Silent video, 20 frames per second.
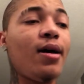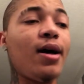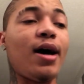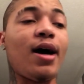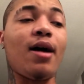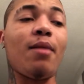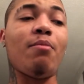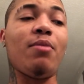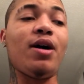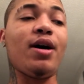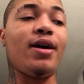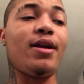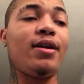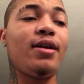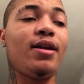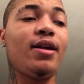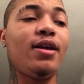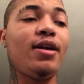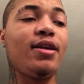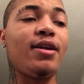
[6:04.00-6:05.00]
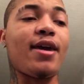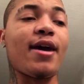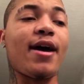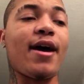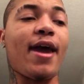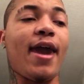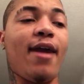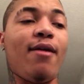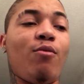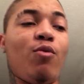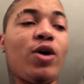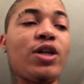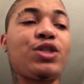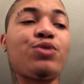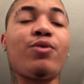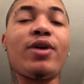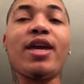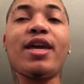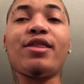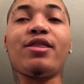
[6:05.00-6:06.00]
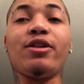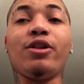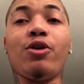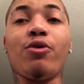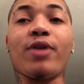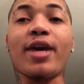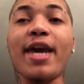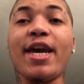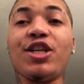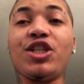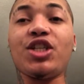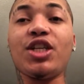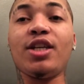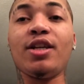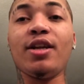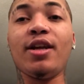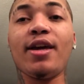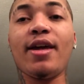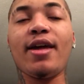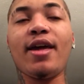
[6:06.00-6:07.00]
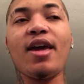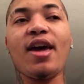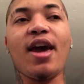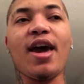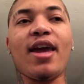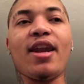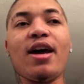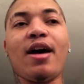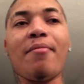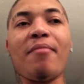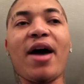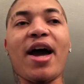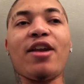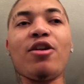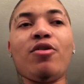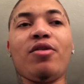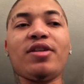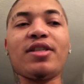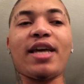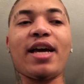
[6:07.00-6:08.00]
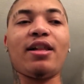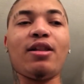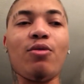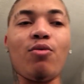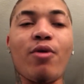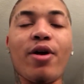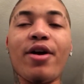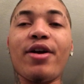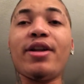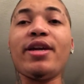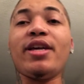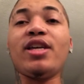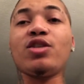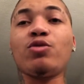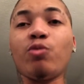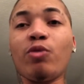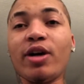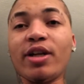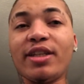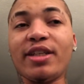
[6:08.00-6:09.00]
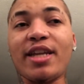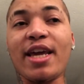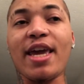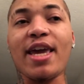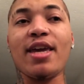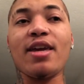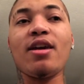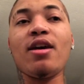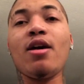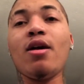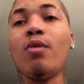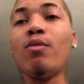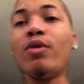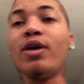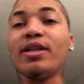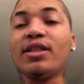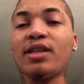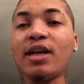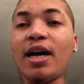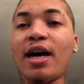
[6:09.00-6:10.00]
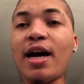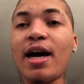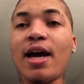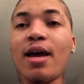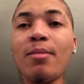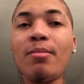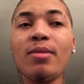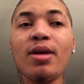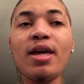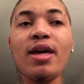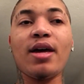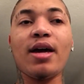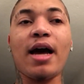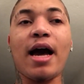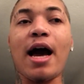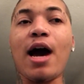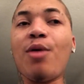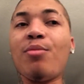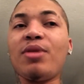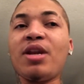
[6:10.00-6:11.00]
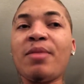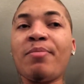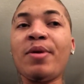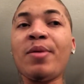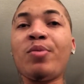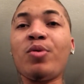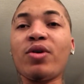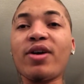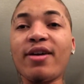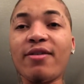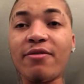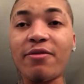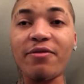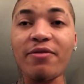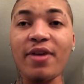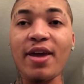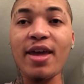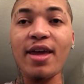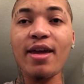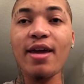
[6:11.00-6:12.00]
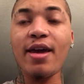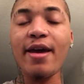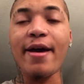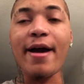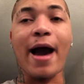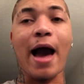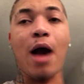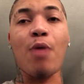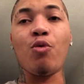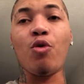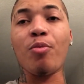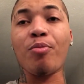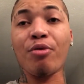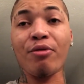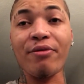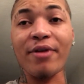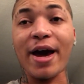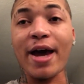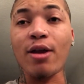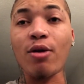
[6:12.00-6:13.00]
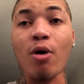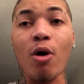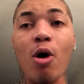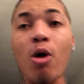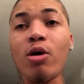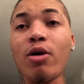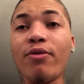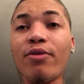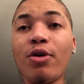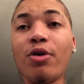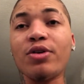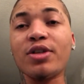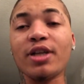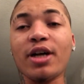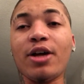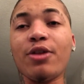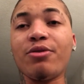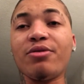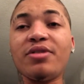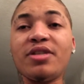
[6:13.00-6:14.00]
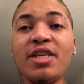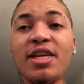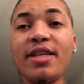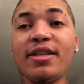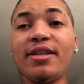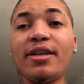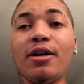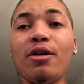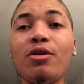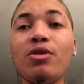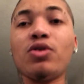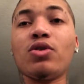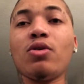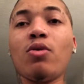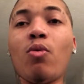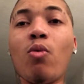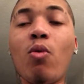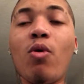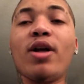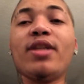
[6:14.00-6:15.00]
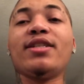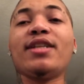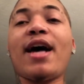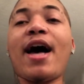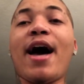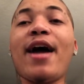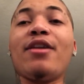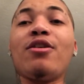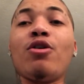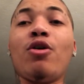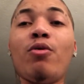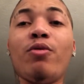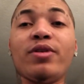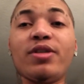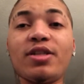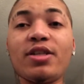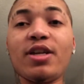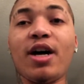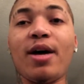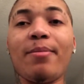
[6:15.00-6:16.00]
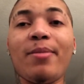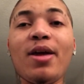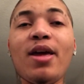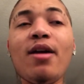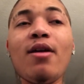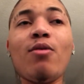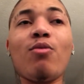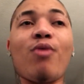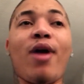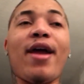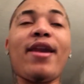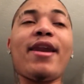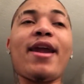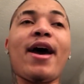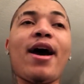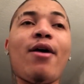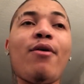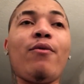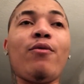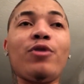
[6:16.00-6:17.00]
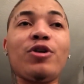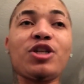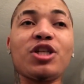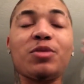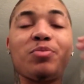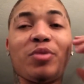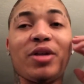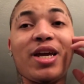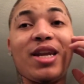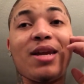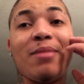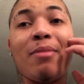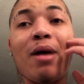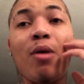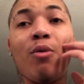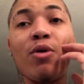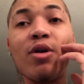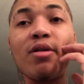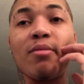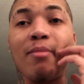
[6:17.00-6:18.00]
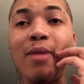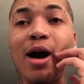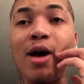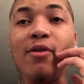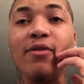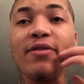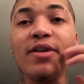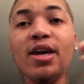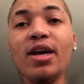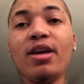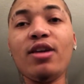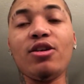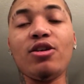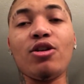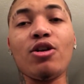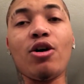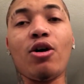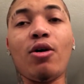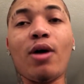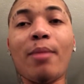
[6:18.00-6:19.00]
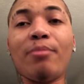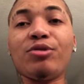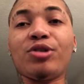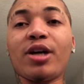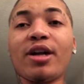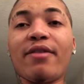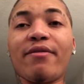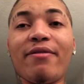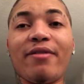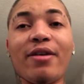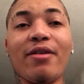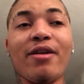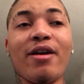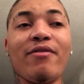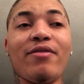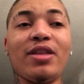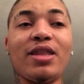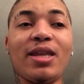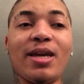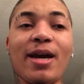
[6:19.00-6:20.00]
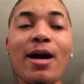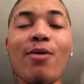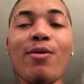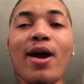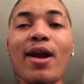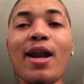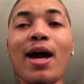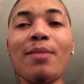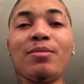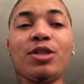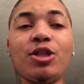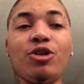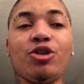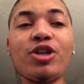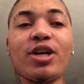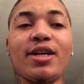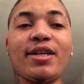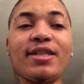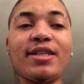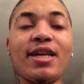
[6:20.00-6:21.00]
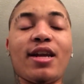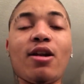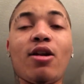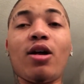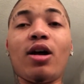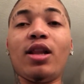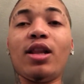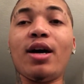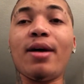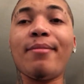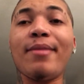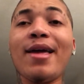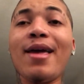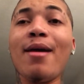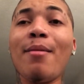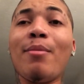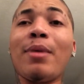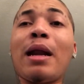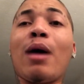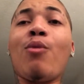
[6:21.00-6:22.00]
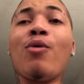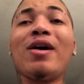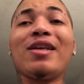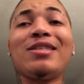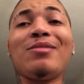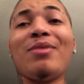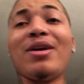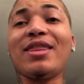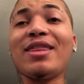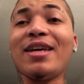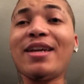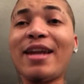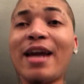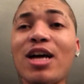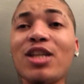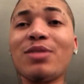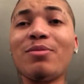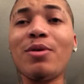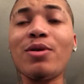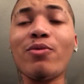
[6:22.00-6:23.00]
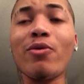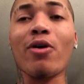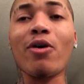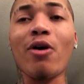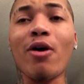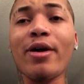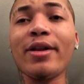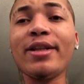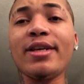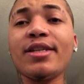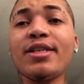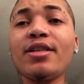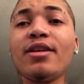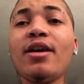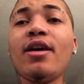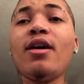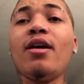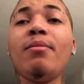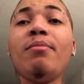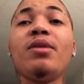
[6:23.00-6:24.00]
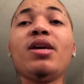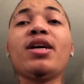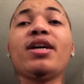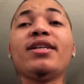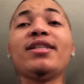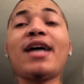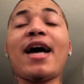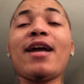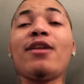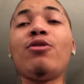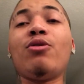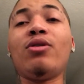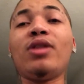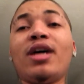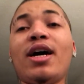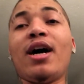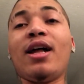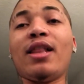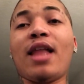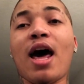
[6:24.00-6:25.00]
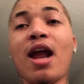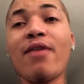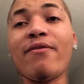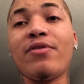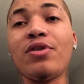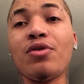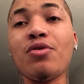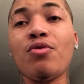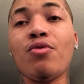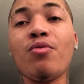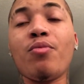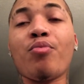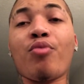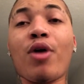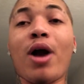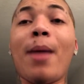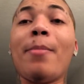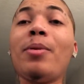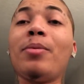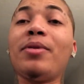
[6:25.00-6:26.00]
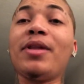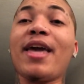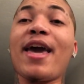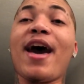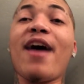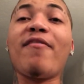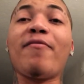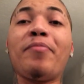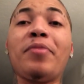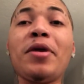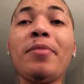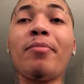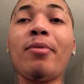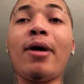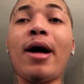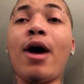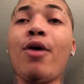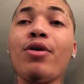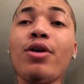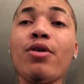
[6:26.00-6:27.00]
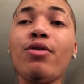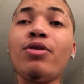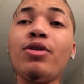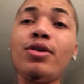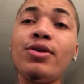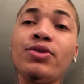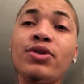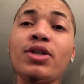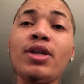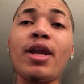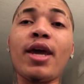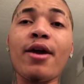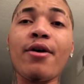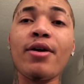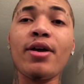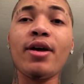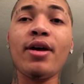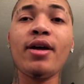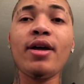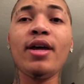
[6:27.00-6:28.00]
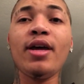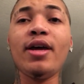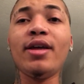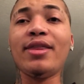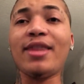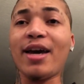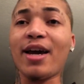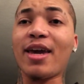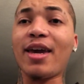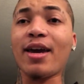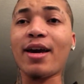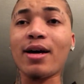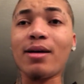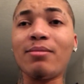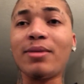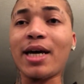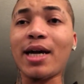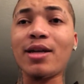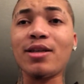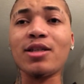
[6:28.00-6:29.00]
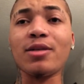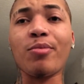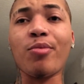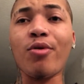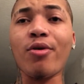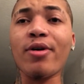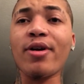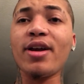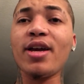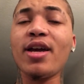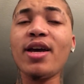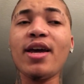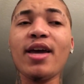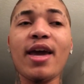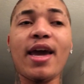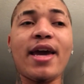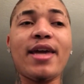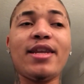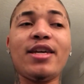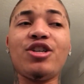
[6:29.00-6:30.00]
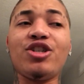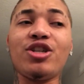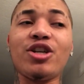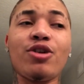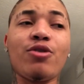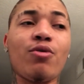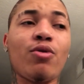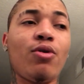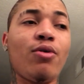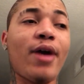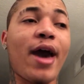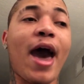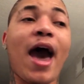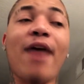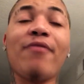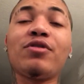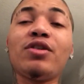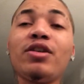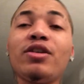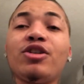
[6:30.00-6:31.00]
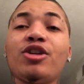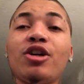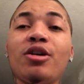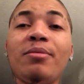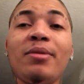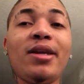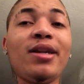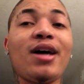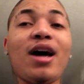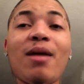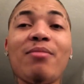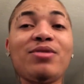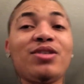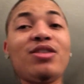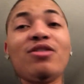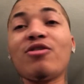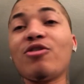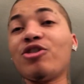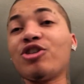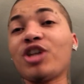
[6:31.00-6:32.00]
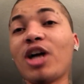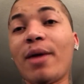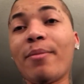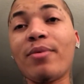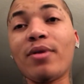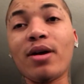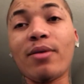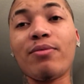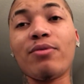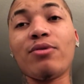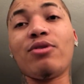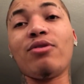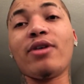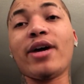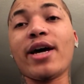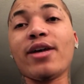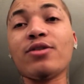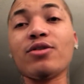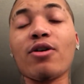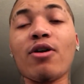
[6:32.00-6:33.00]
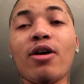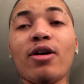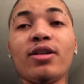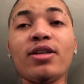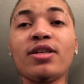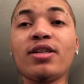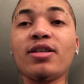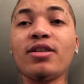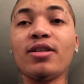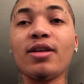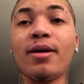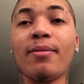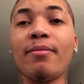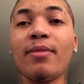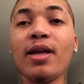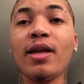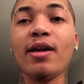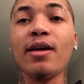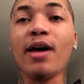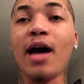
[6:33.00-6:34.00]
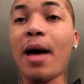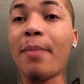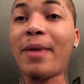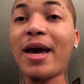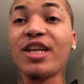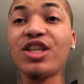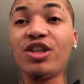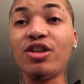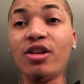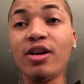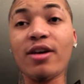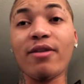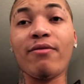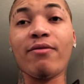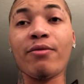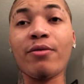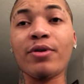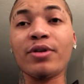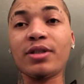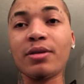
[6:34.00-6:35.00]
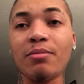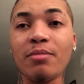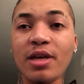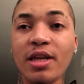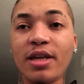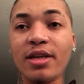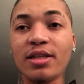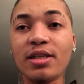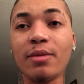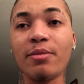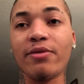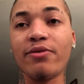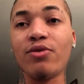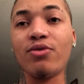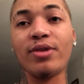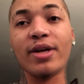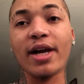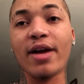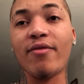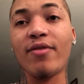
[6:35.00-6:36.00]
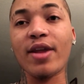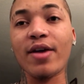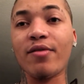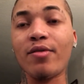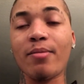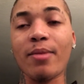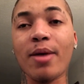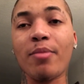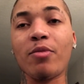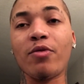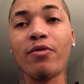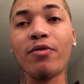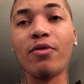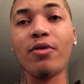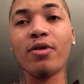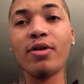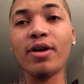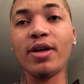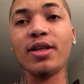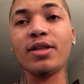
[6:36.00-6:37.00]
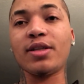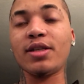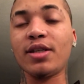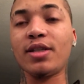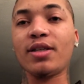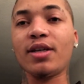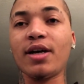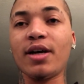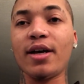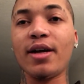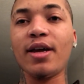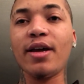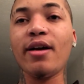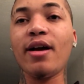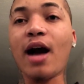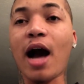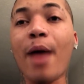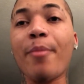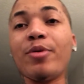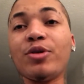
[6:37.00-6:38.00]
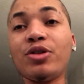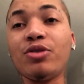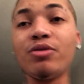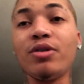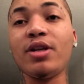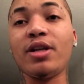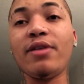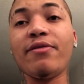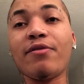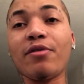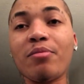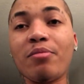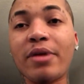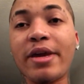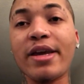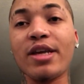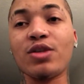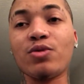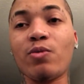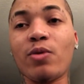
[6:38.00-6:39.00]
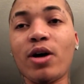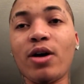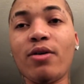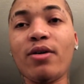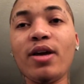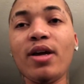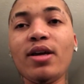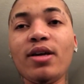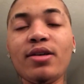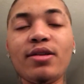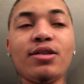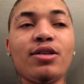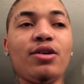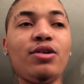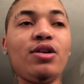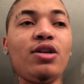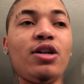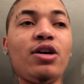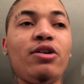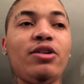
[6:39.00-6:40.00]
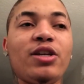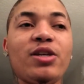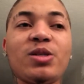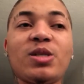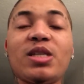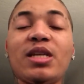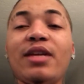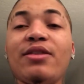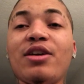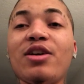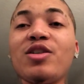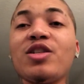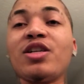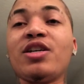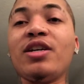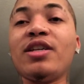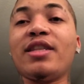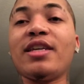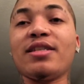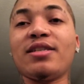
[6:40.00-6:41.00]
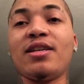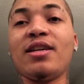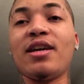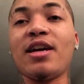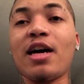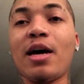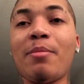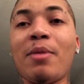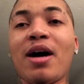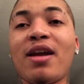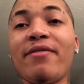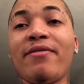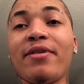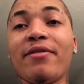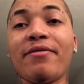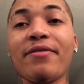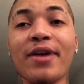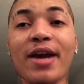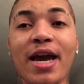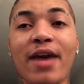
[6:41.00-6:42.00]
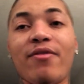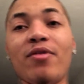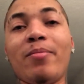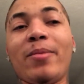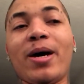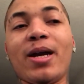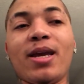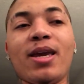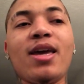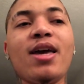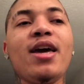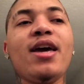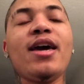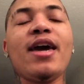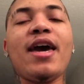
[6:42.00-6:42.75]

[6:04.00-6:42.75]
Uh, but yeah, and once we get the location, and um, I know exactly where it is, what date, what time, how many people can fit. I will provide all those other details once I know what's up. Right now, we're just playing it by word of mouth. You know, I'm trying to figure everything out right now. I'm still trying to set it all up, but I wanted to make the announcement regardless because I know that a lot of you probably have people out here in the Houston area that can come down and support. And in general, after the tournament, I'm still going to chop it up with you guys regardless because I'm. Um, I'm actually looking forward to meeting some of you that I've never met before. It's it's a opportunity for me as well. So you know, there's there's good that's gonna come out of it for everybody.